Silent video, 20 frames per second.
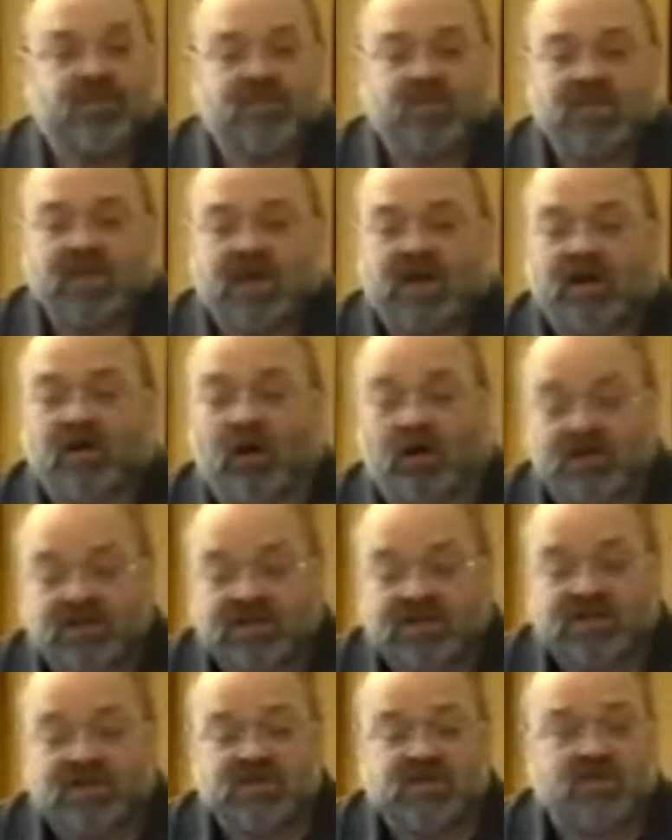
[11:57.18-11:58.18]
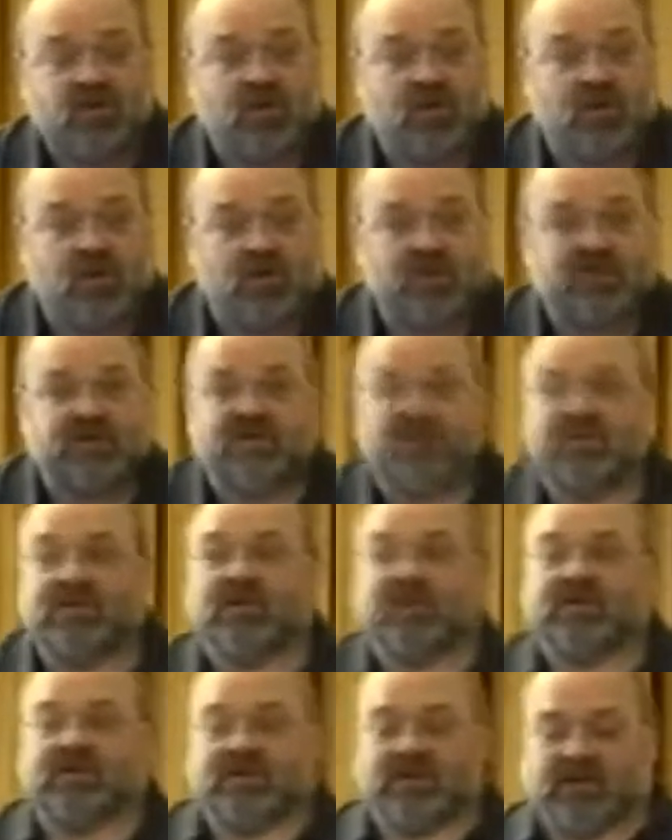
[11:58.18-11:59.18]
Long-distance calls,
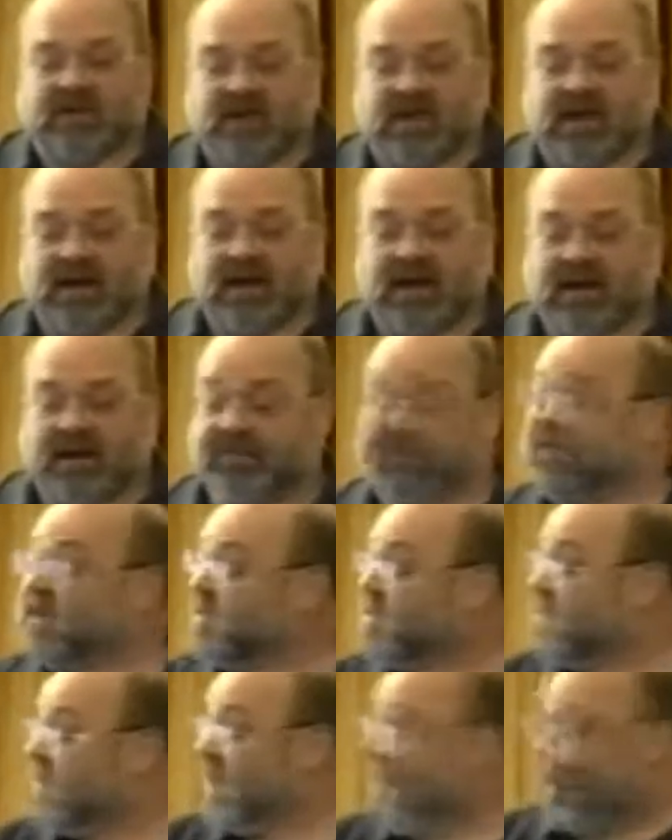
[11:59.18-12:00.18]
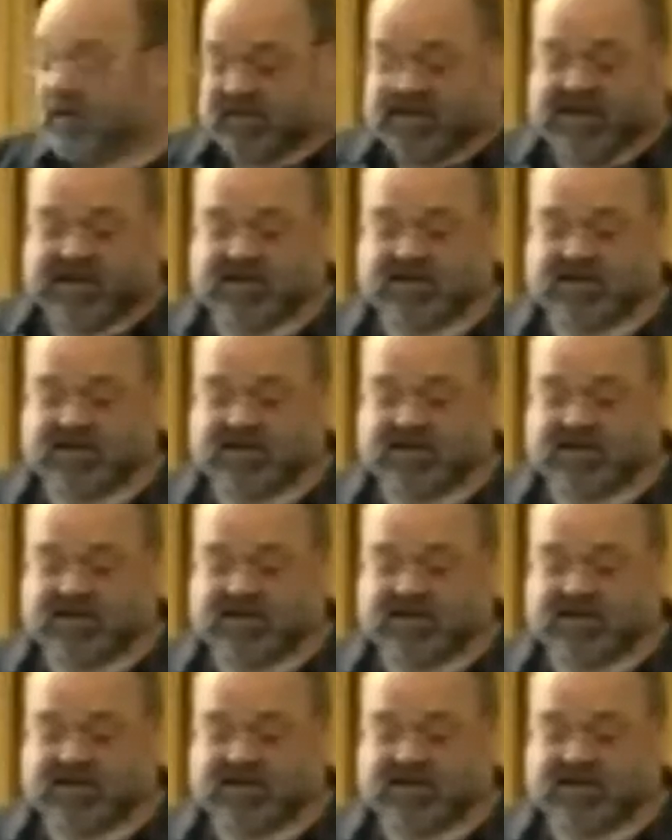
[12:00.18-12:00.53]
I'll get to